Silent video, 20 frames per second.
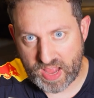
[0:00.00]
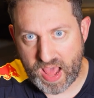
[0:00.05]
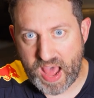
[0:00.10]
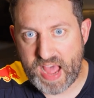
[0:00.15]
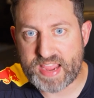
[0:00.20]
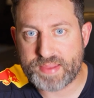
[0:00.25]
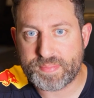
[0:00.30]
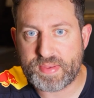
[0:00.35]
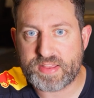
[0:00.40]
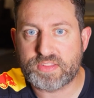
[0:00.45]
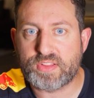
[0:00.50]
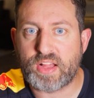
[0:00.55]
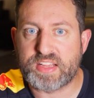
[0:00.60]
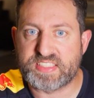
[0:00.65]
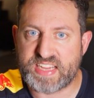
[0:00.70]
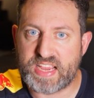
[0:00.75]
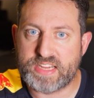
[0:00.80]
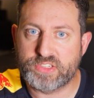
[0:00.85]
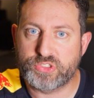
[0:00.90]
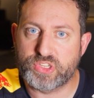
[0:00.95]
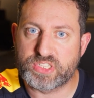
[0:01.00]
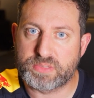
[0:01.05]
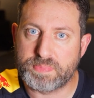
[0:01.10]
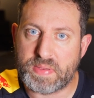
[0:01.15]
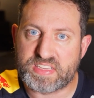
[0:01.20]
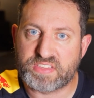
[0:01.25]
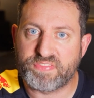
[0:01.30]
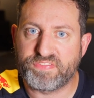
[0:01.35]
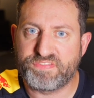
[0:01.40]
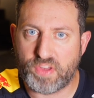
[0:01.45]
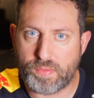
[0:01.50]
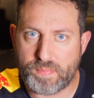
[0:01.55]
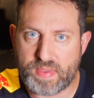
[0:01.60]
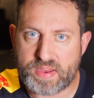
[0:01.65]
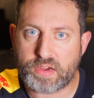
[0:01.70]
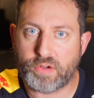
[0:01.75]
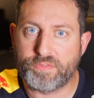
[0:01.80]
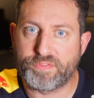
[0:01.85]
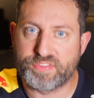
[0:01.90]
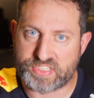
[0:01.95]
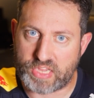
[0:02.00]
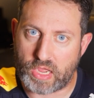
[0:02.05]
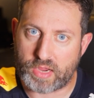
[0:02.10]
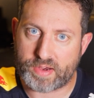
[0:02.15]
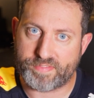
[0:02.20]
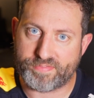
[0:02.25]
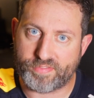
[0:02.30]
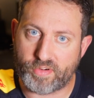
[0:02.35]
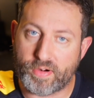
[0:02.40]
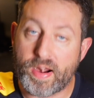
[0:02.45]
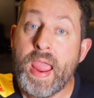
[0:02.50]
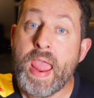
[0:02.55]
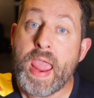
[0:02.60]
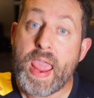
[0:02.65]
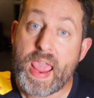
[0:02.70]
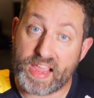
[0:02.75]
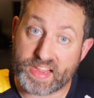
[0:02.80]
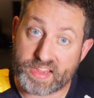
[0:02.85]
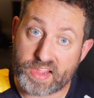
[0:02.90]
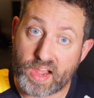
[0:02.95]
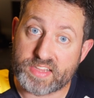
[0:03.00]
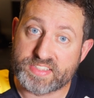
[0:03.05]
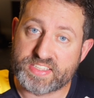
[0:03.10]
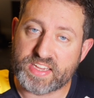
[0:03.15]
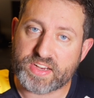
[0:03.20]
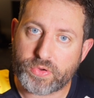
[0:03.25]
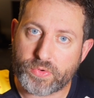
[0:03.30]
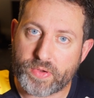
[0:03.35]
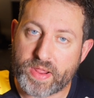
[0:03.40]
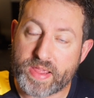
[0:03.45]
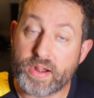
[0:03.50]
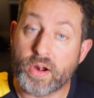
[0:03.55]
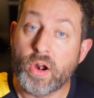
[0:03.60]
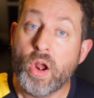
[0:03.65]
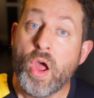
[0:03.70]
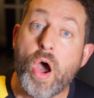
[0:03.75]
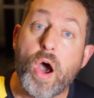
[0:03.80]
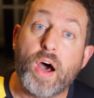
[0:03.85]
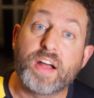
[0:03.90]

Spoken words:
I am a Los Angeles-based filmmaker, photographer, and content creator.